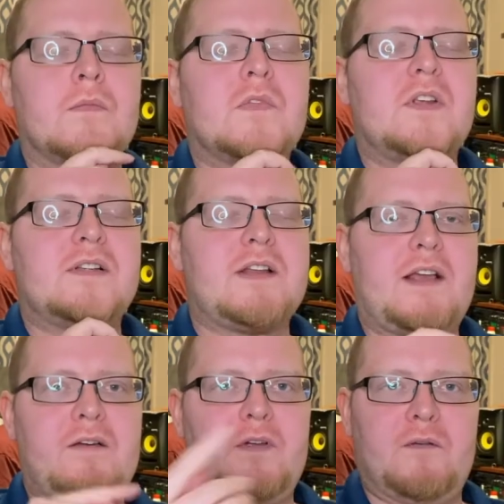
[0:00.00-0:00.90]
It's like
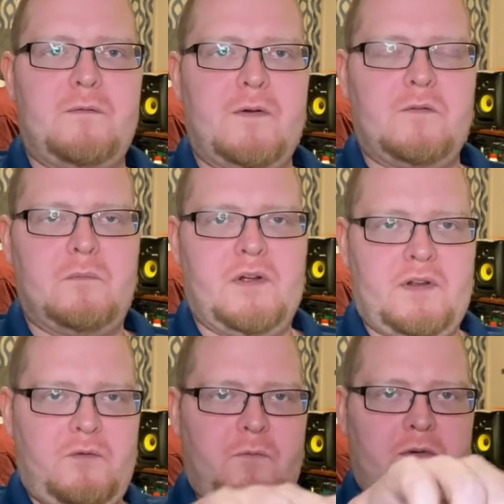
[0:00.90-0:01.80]
having a phone book.
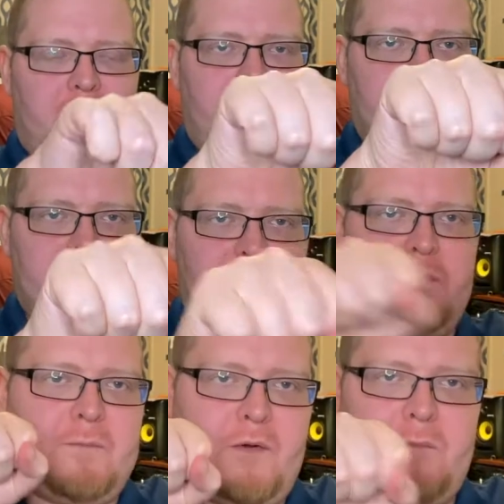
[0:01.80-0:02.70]
You wouldn't be able to
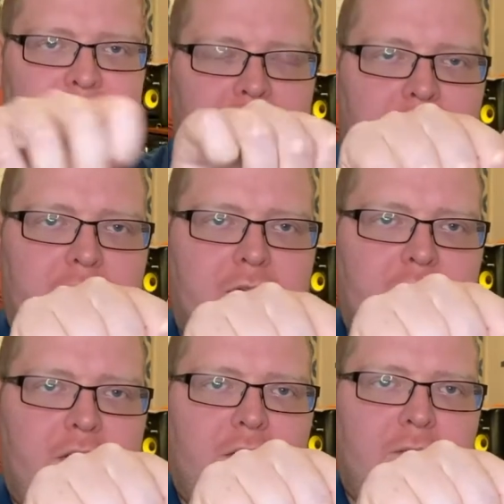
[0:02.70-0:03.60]
rip open a
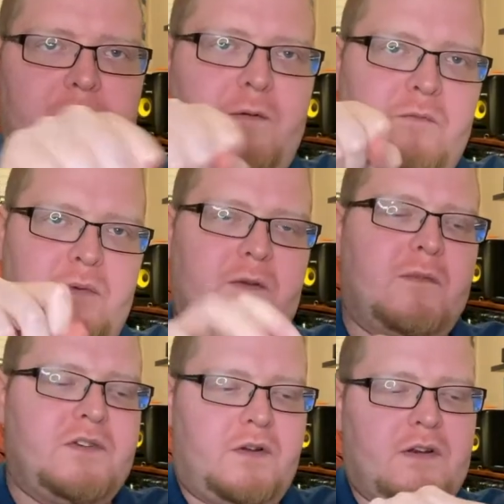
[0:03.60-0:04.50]
phone book,
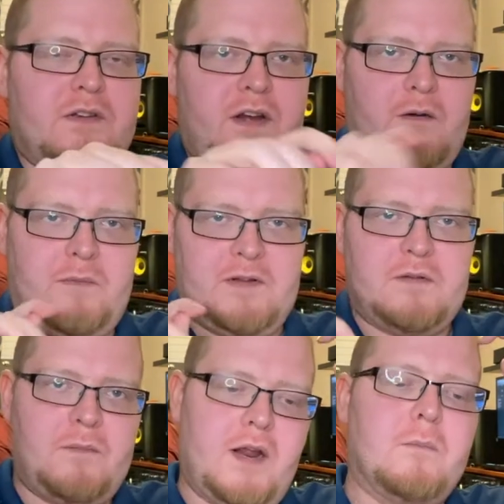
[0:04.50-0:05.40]
but you can tear a piece
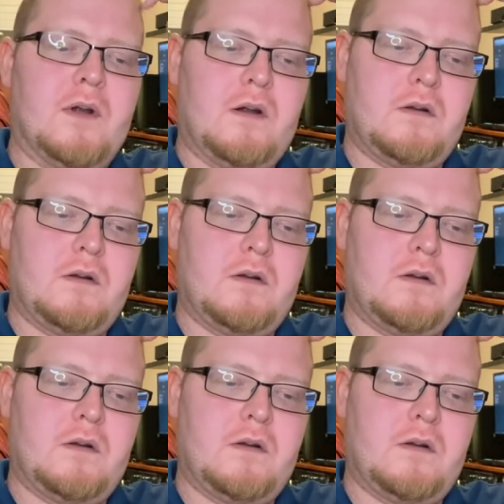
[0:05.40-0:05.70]
of paper.